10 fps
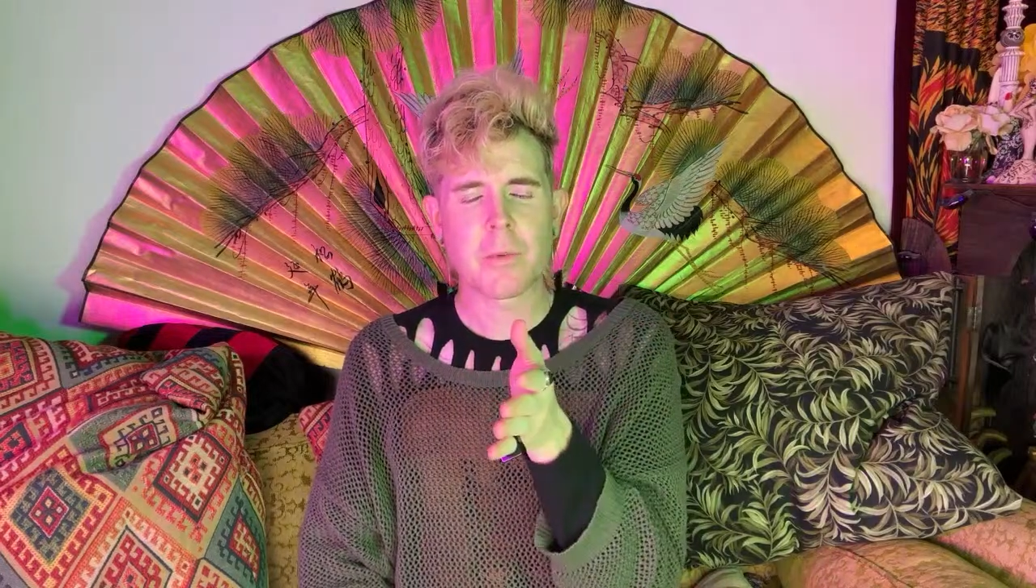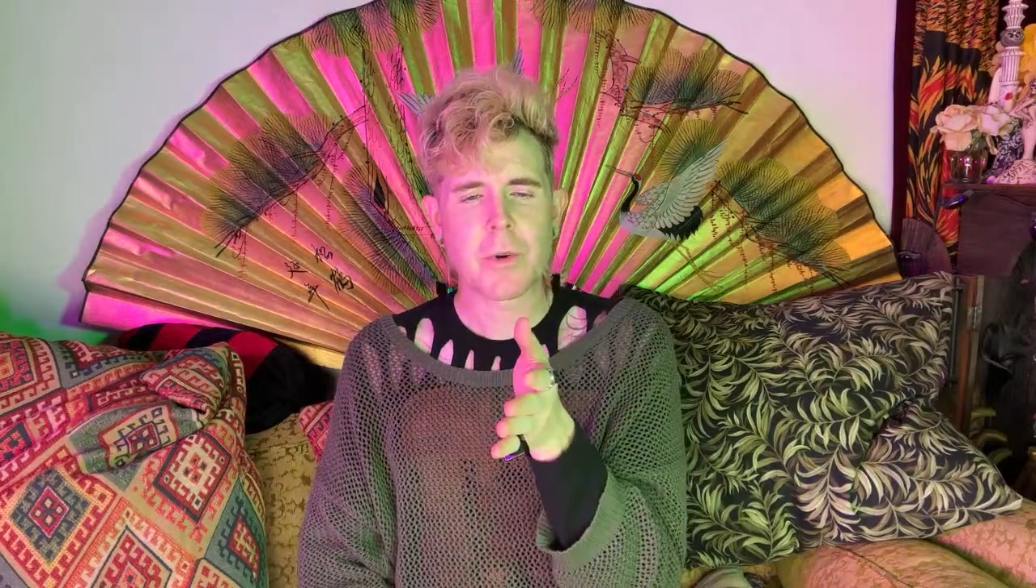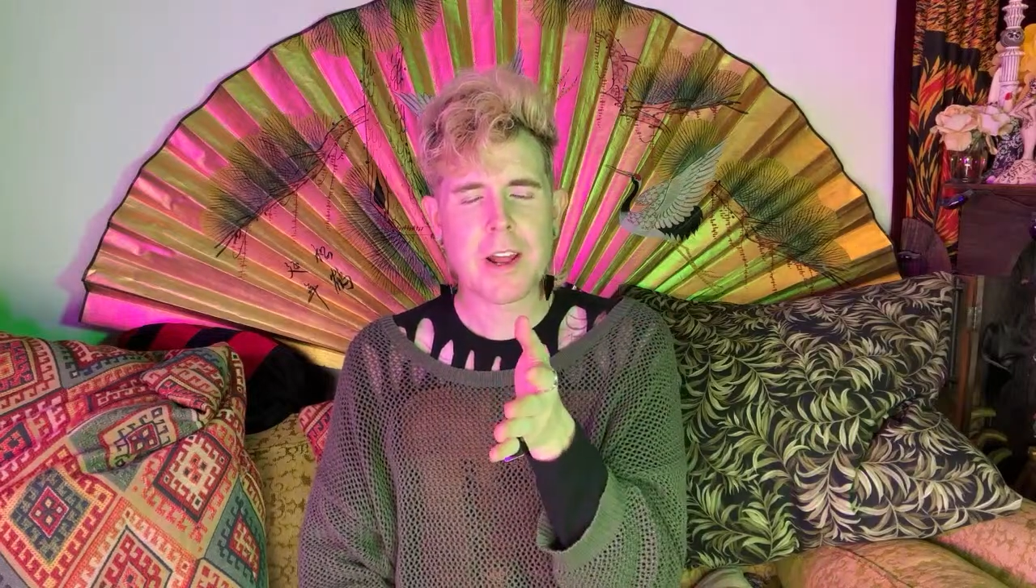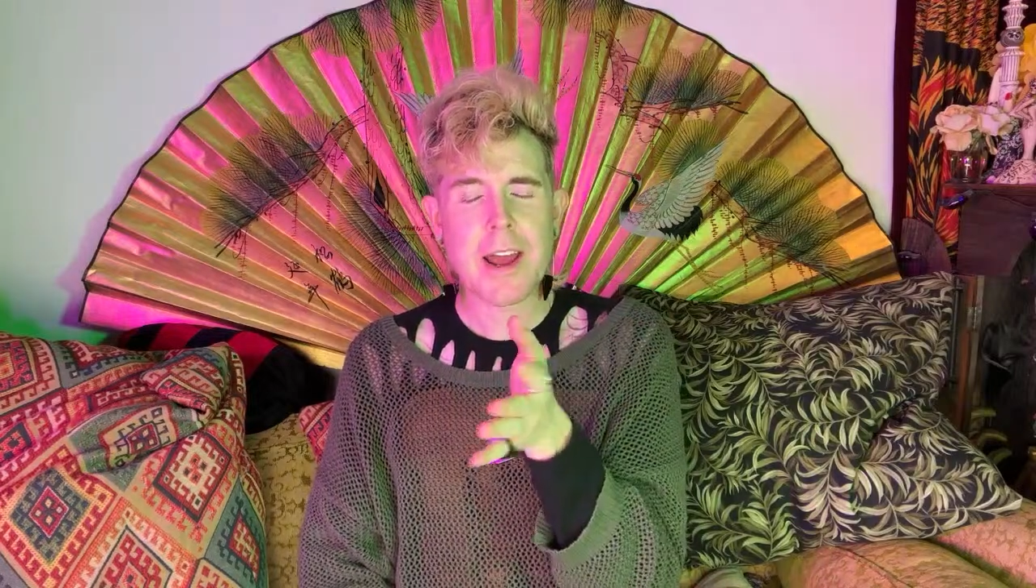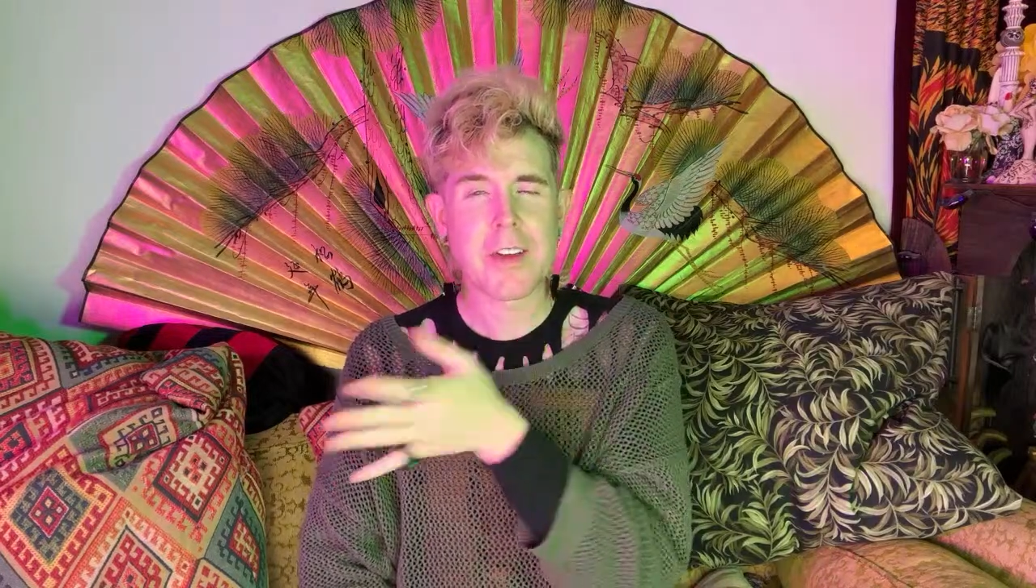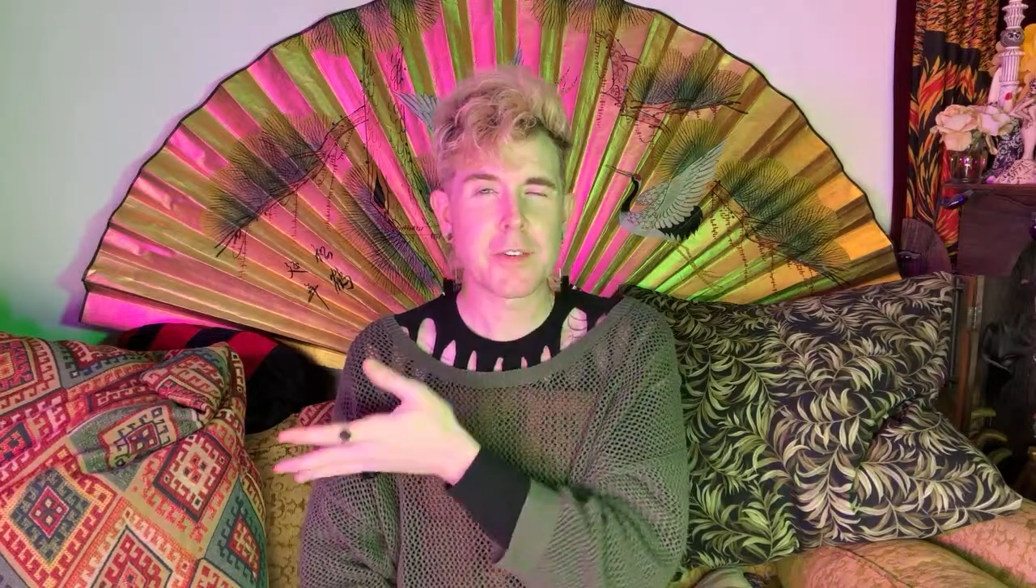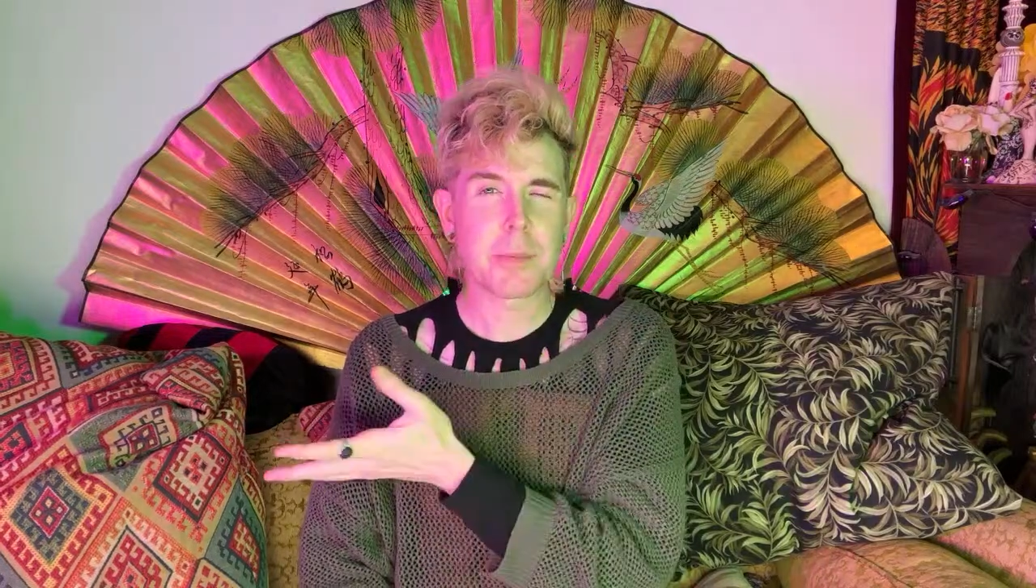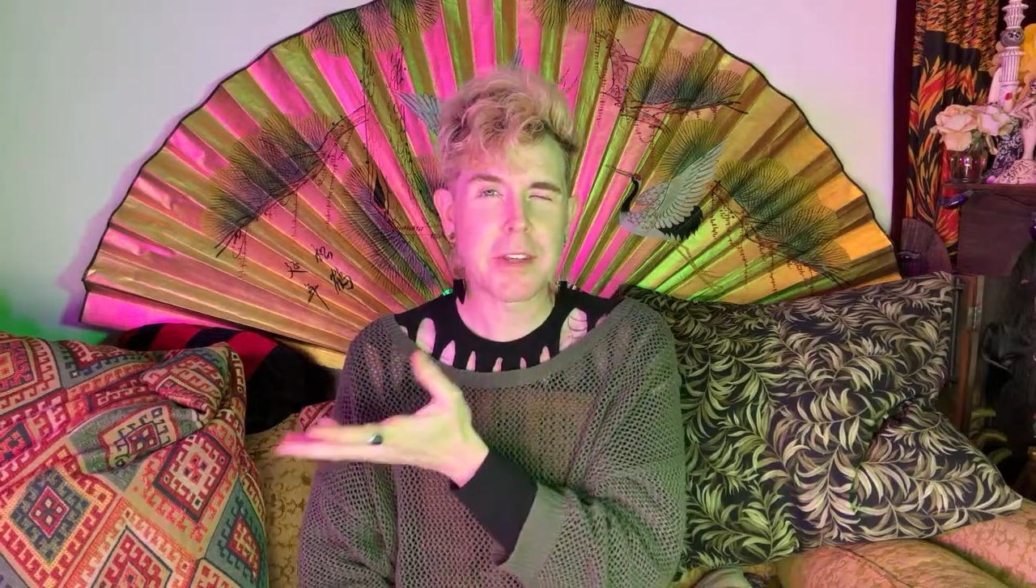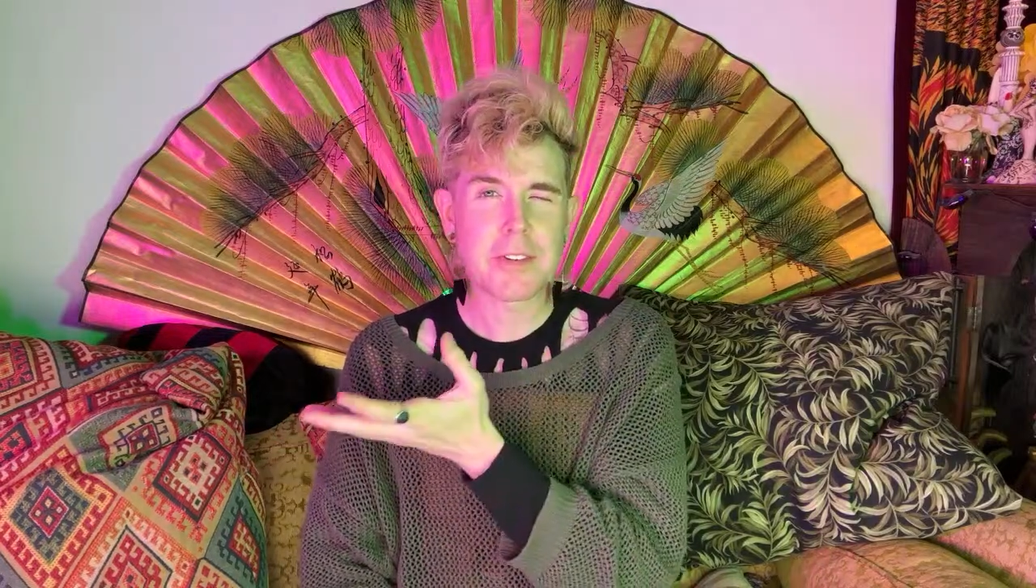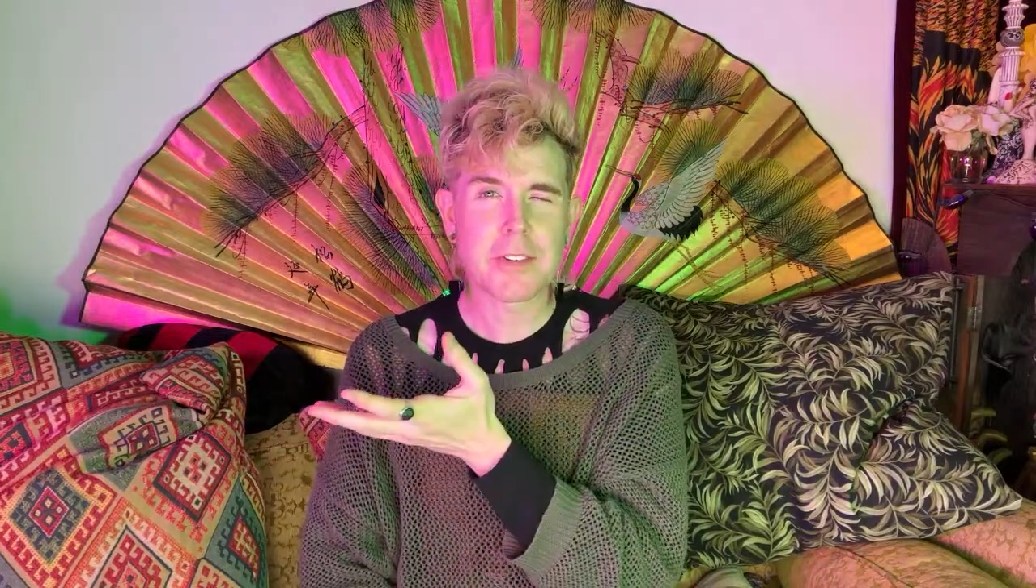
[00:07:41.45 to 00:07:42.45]
when it has
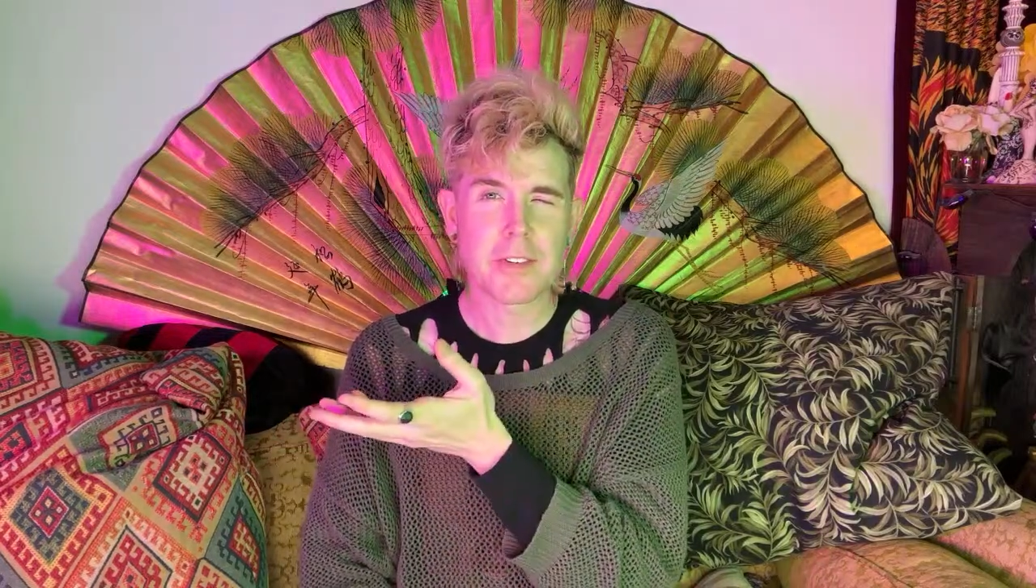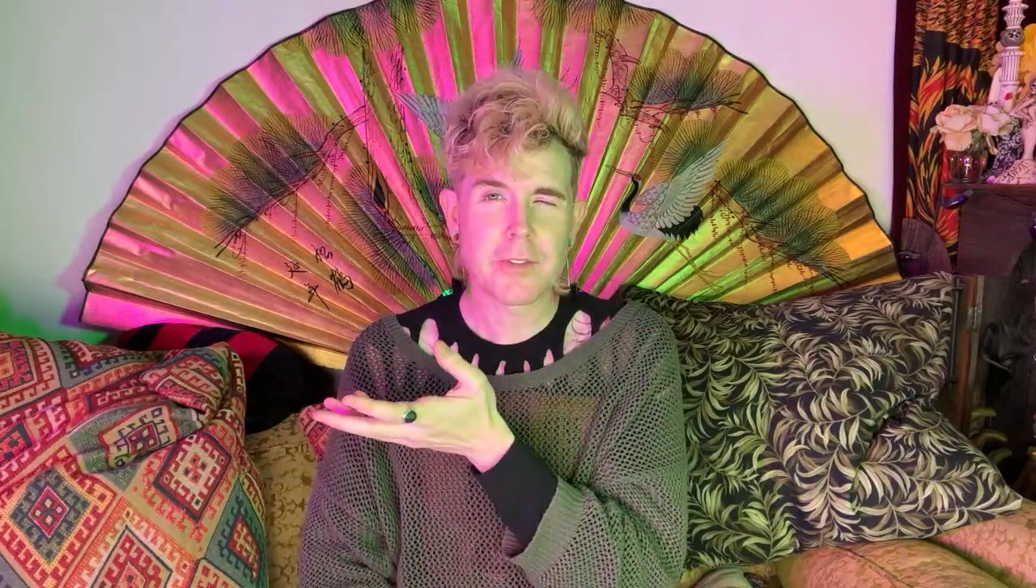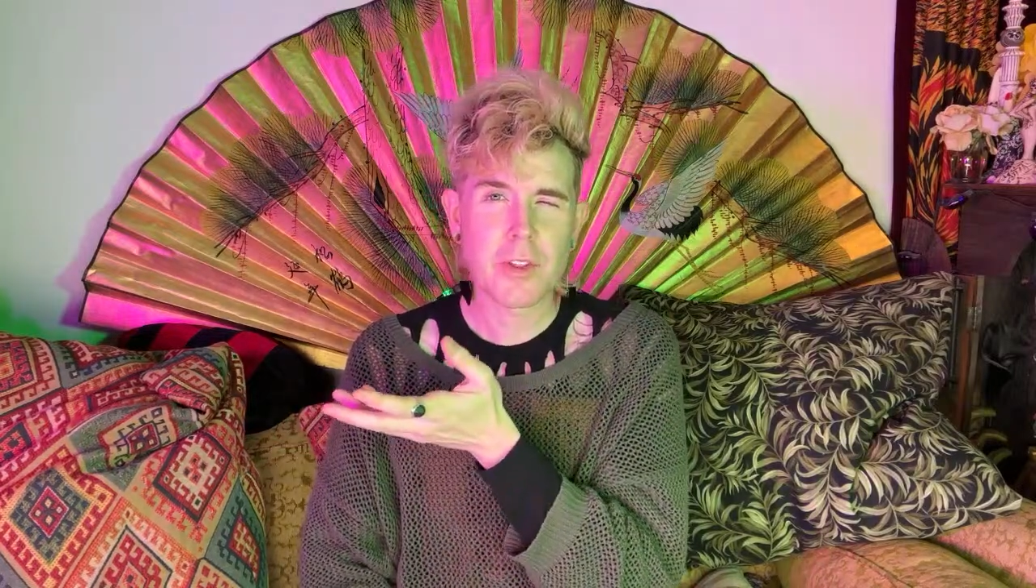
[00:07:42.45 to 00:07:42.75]
pieces of